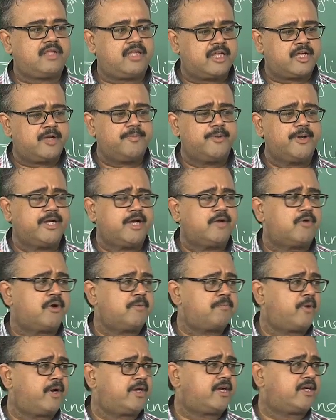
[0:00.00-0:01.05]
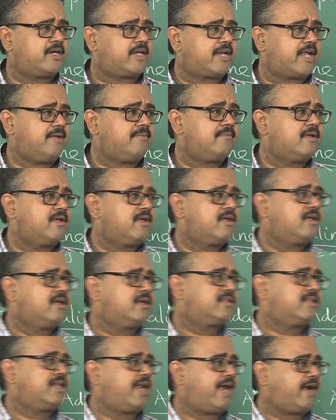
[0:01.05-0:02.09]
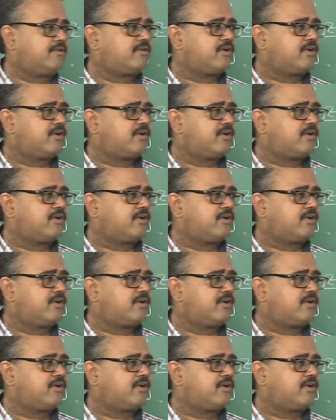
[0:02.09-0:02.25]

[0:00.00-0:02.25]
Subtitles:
computed one point at a time, then I have